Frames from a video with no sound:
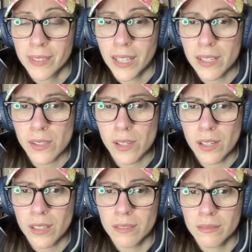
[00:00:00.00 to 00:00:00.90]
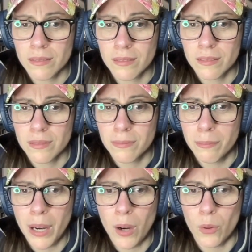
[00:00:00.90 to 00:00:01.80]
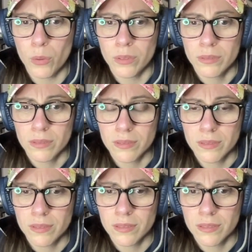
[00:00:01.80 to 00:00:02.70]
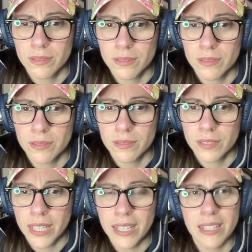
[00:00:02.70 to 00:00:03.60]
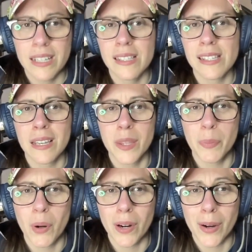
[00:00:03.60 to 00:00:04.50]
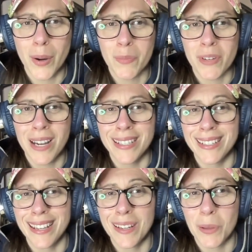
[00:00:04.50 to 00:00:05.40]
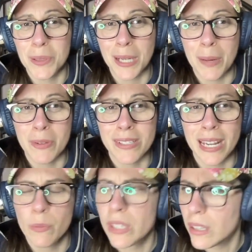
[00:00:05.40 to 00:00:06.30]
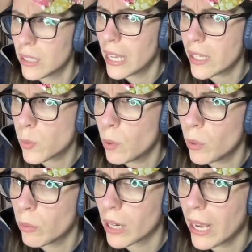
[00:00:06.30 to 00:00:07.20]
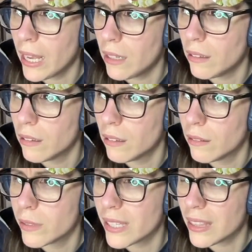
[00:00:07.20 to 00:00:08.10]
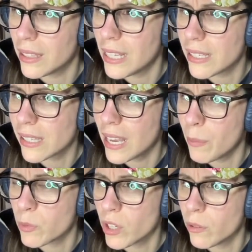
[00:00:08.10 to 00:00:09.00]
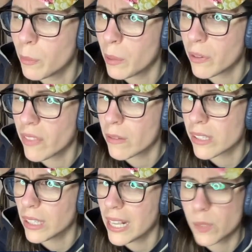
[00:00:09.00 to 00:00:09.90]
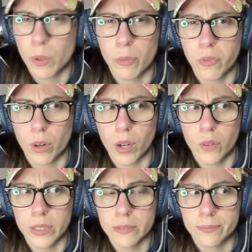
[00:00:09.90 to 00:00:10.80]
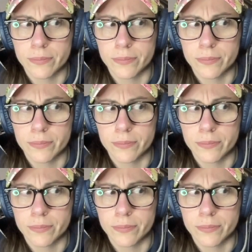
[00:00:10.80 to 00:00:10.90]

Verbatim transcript: I saw Mo hit an inside the park home run at Old Timers Day. Was it the last one we were at? Was that the last game? I'm trying to remember if that was the last one before COVID.